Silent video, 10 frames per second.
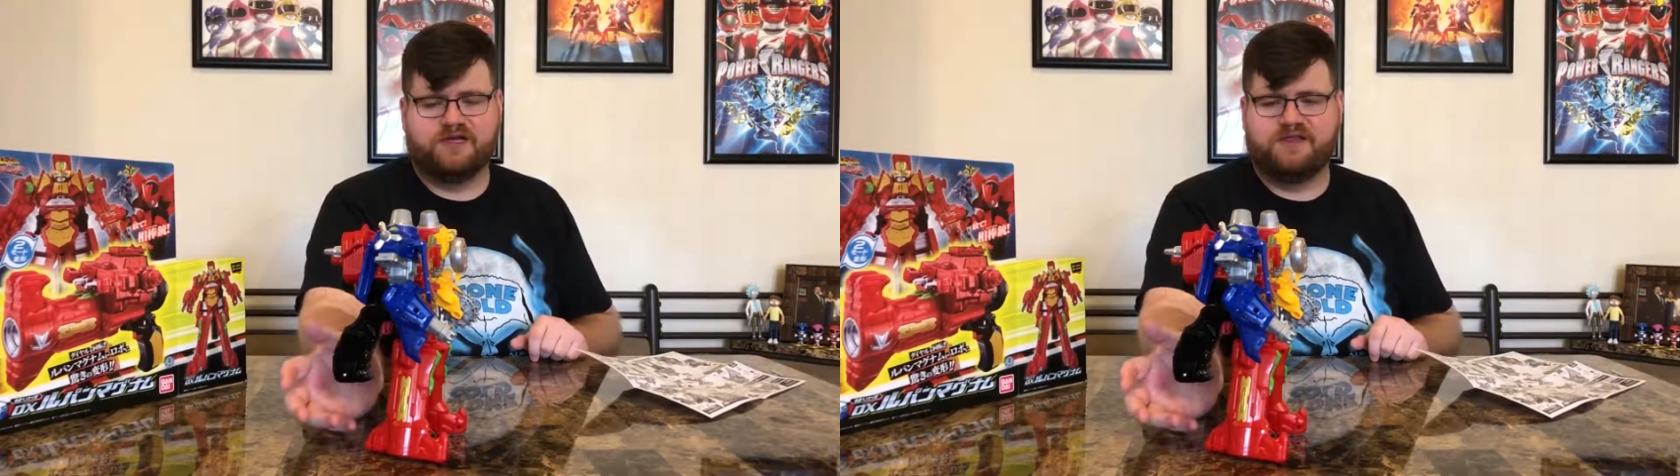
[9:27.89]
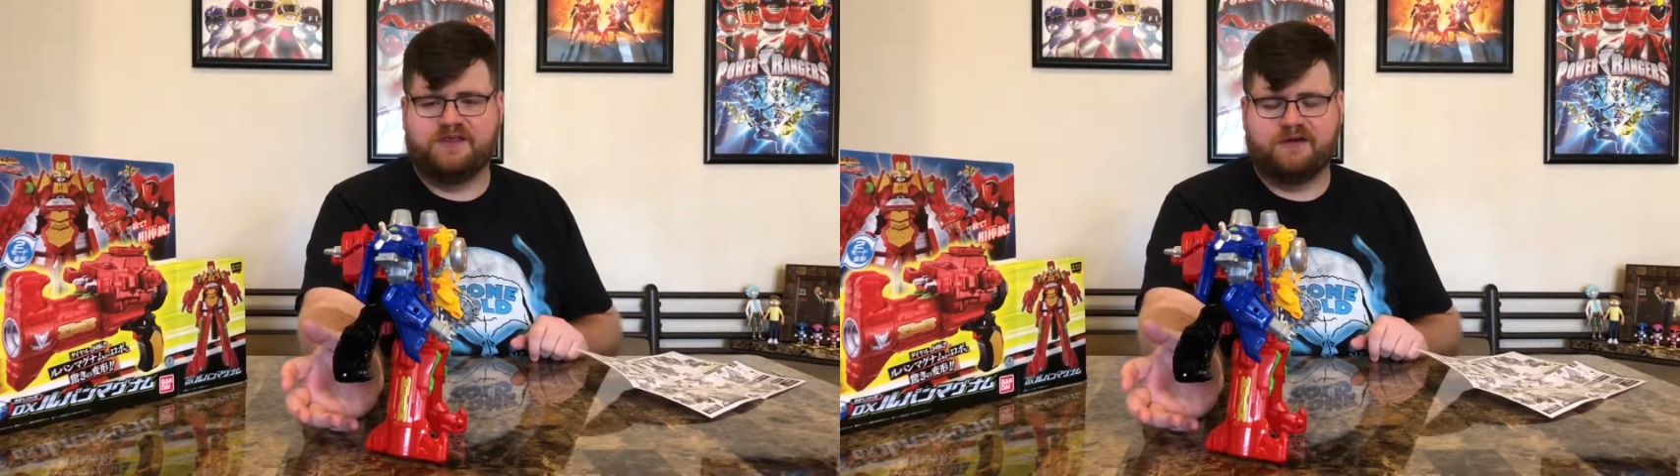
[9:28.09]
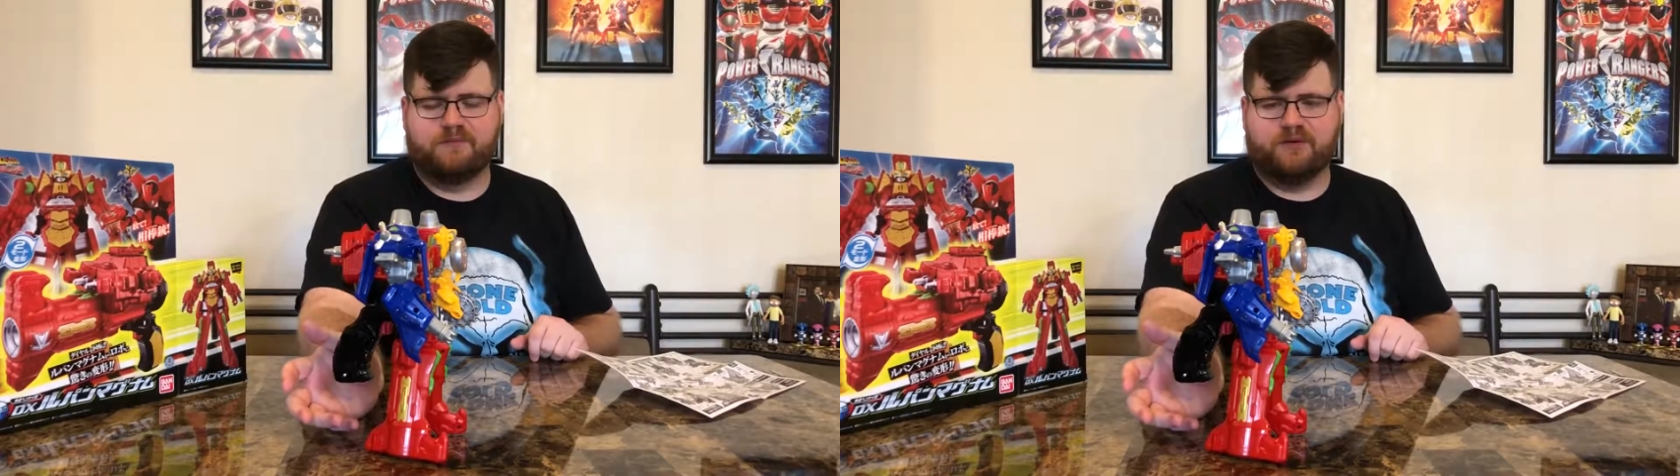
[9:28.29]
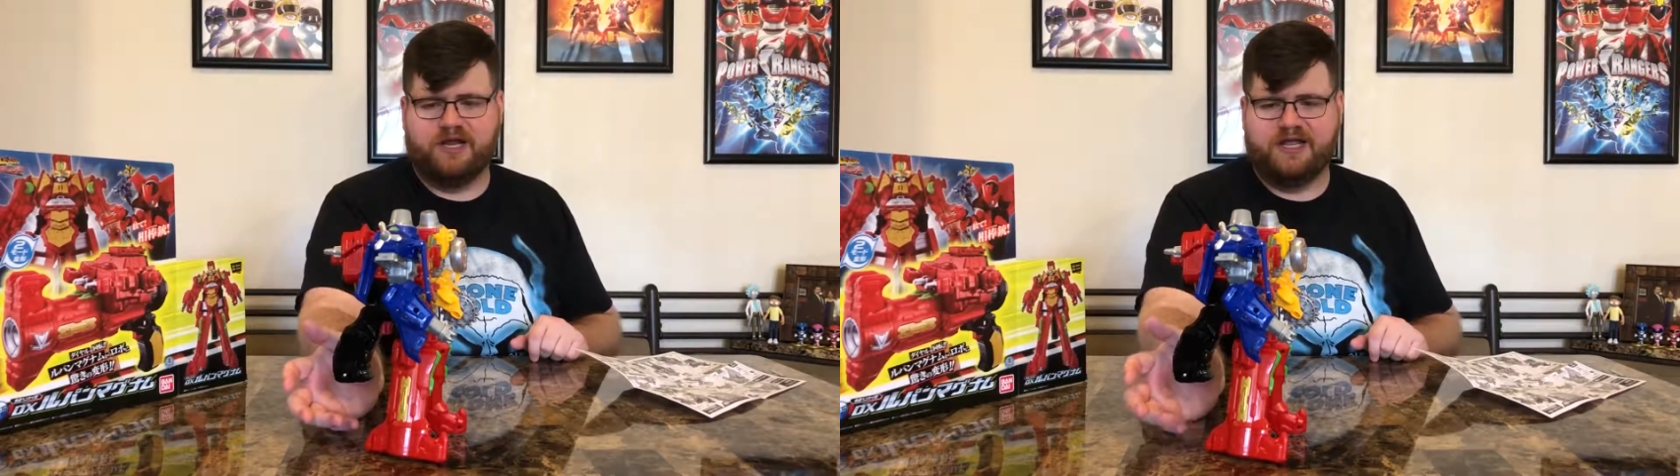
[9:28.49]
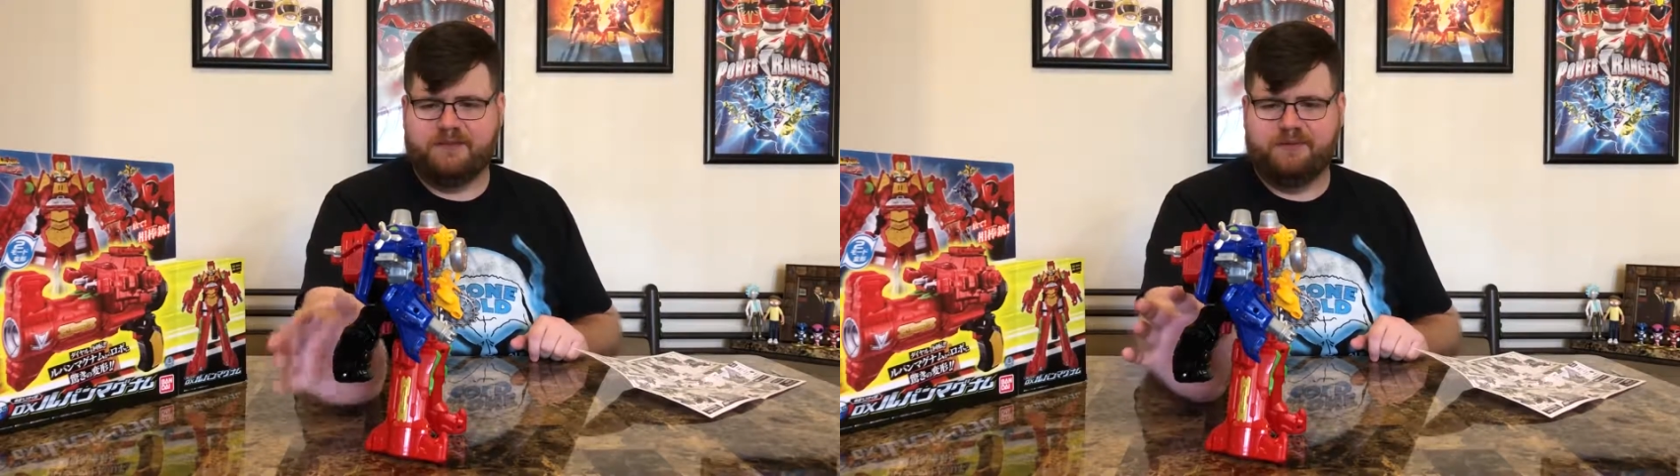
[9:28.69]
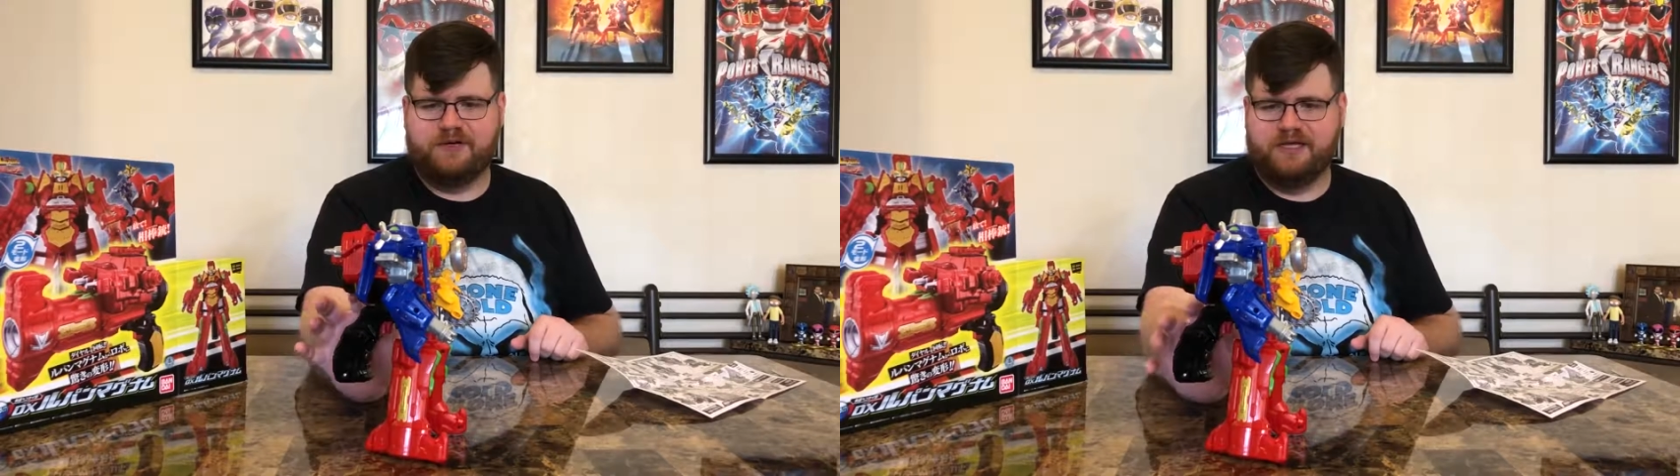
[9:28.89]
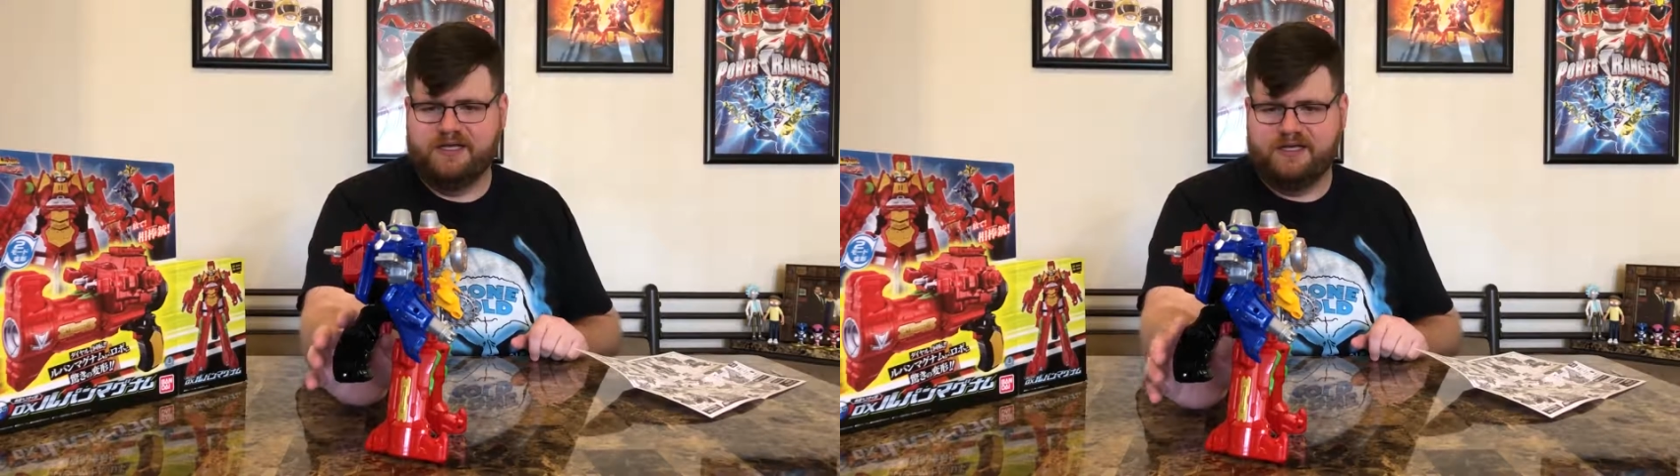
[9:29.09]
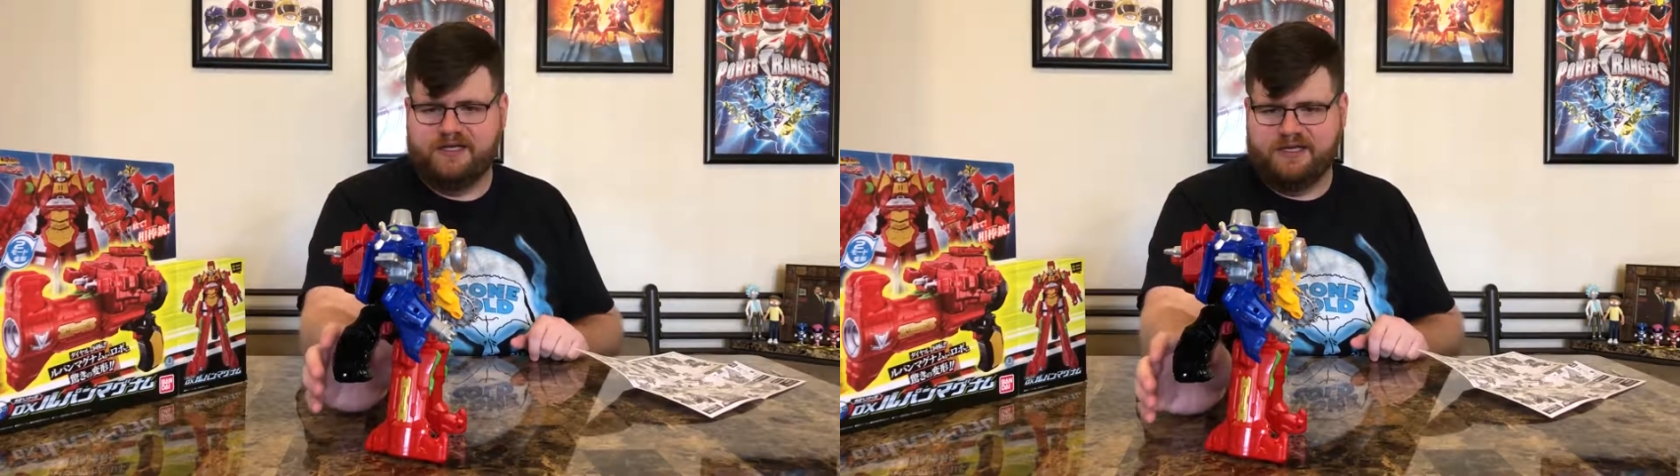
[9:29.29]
anything or break, but